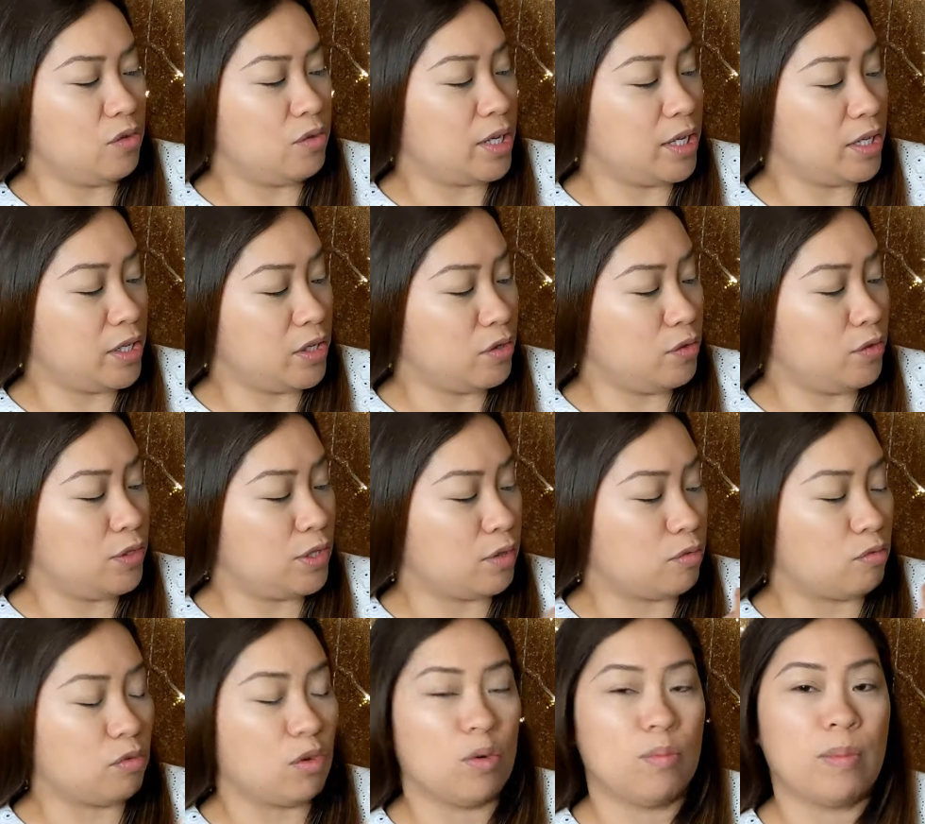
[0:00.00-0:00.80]
can use
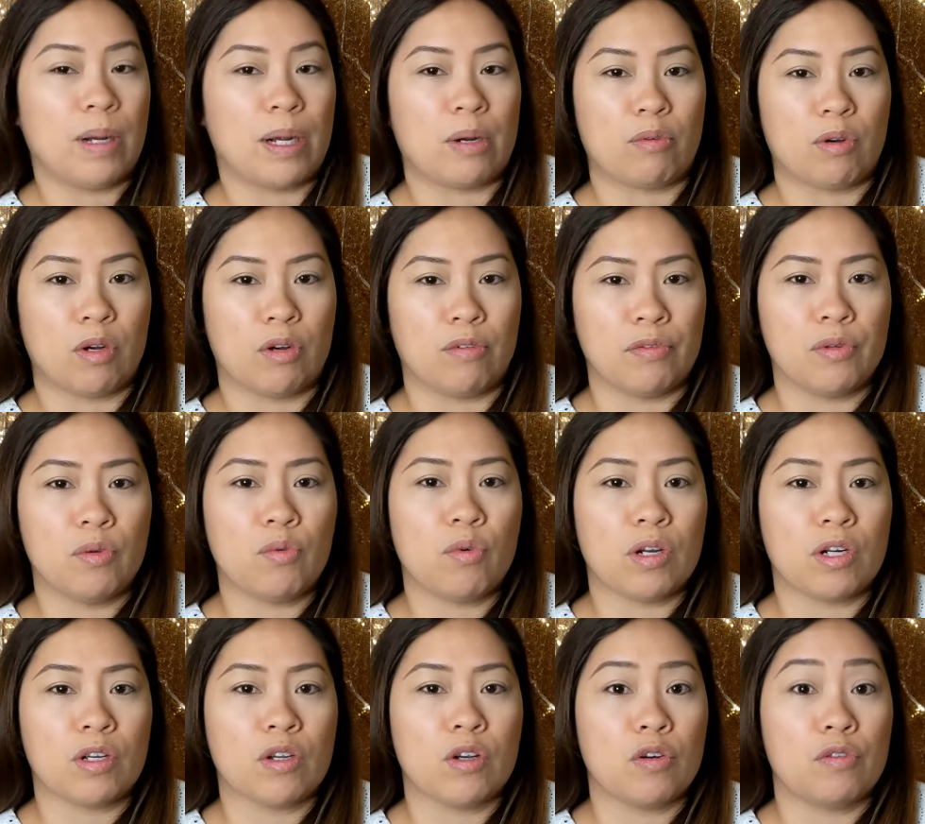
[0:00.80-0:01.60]
it row by row if you
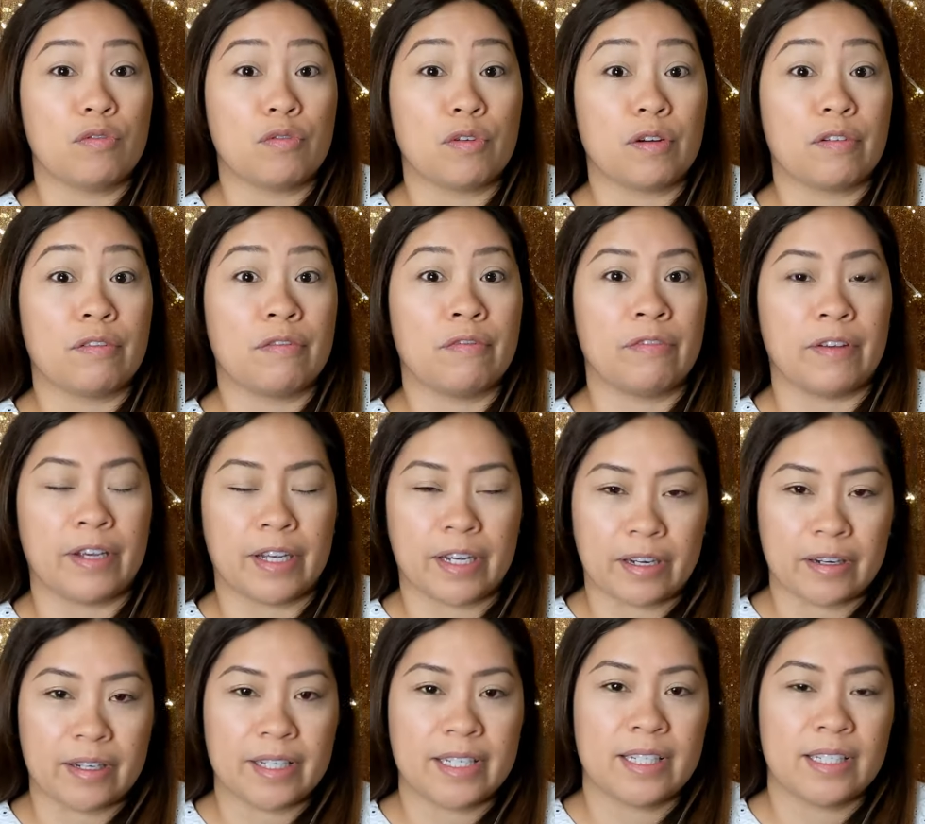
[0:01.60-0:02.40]
want to go for a
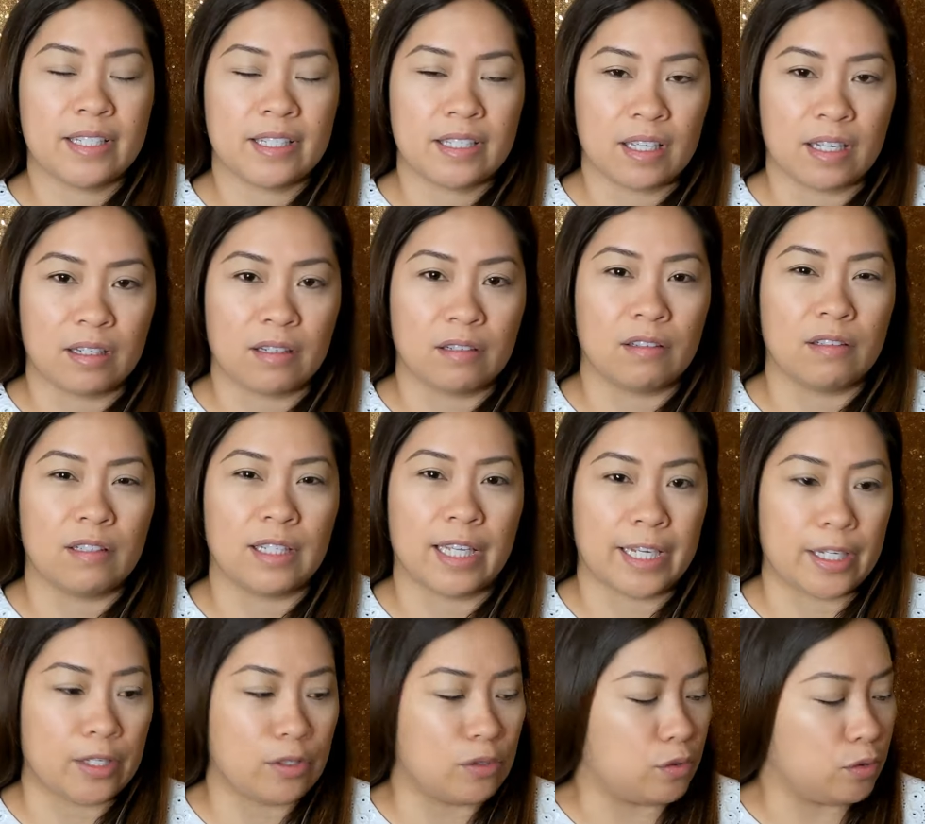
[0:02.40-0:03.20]
very subtle
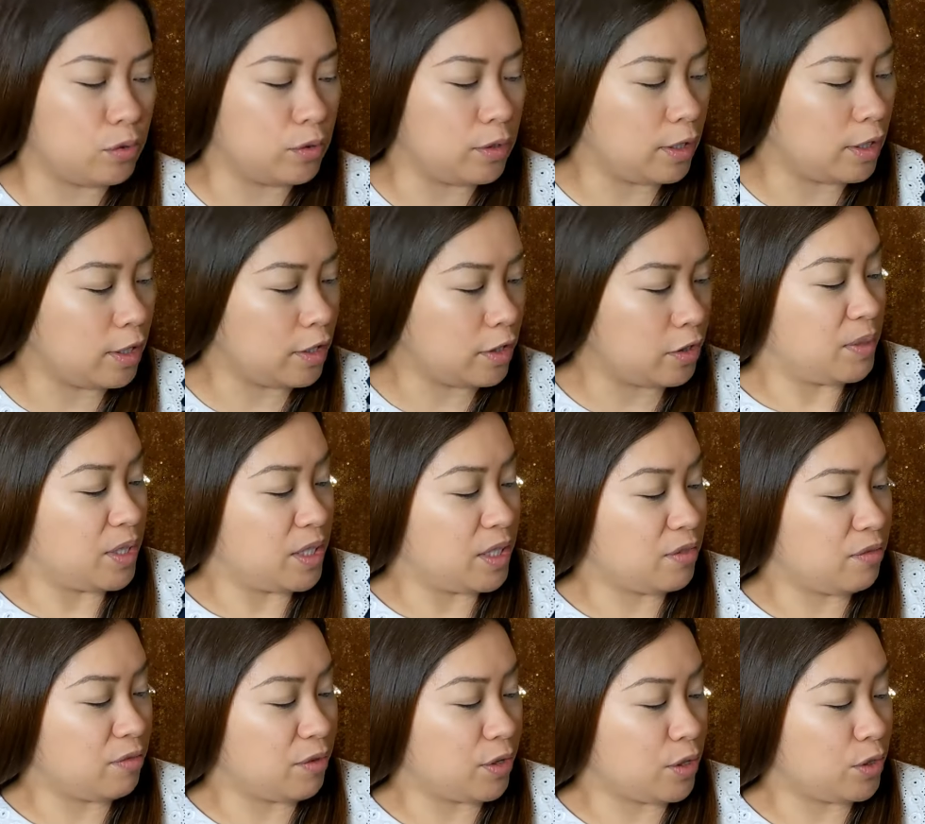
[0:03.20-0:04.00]
like nude look. In
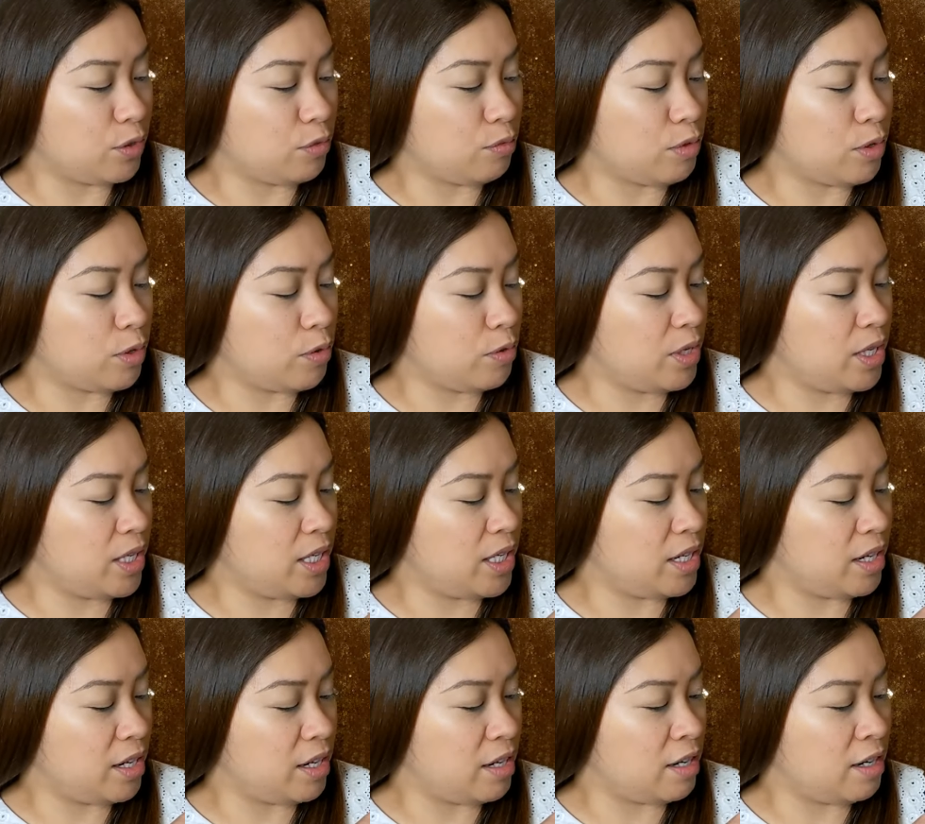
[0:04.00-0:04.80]
this first row
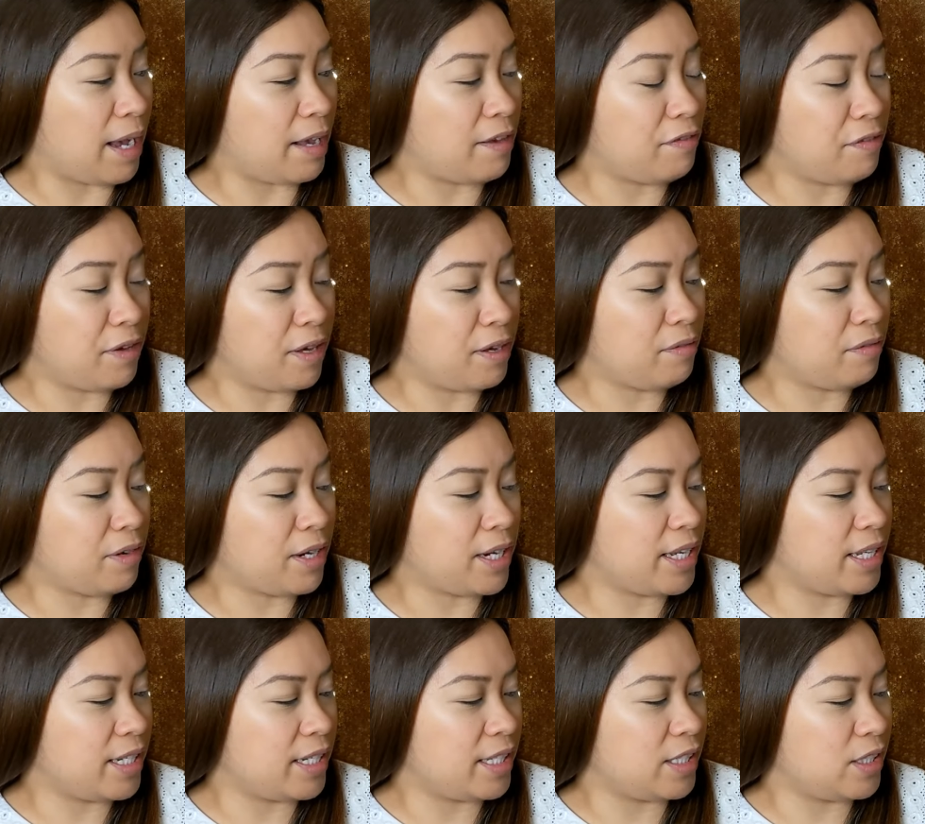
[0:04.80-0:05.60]
here, my
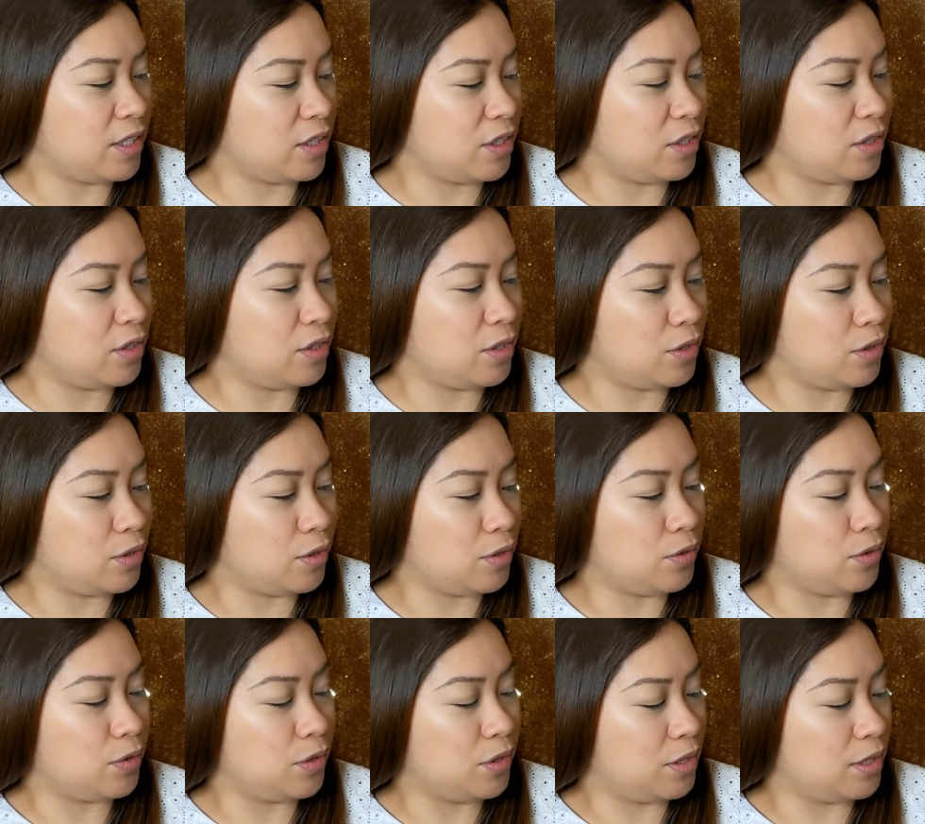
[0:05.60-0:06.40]
favorite is to
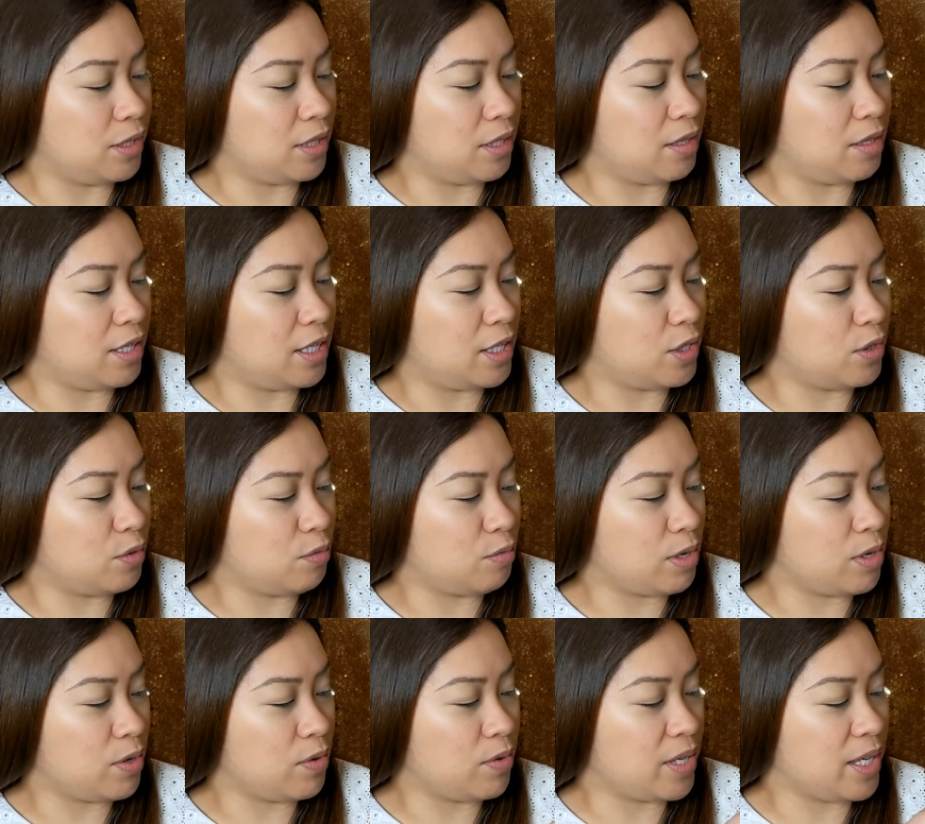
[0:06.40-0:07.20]
use this
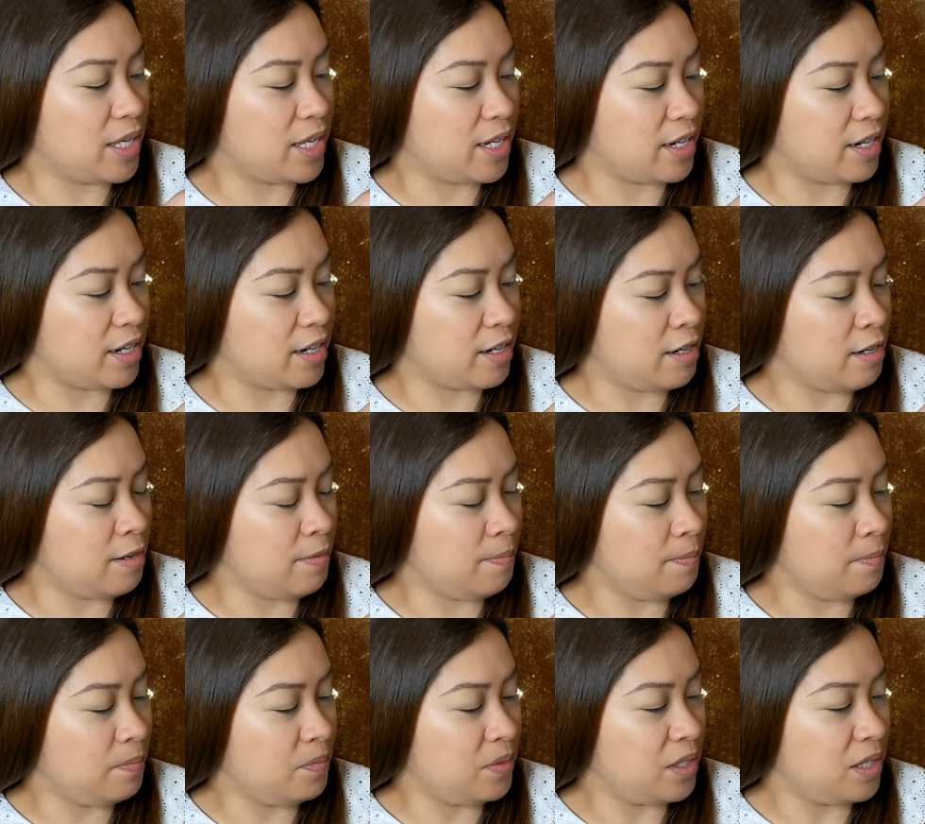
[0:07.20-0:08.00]
row here.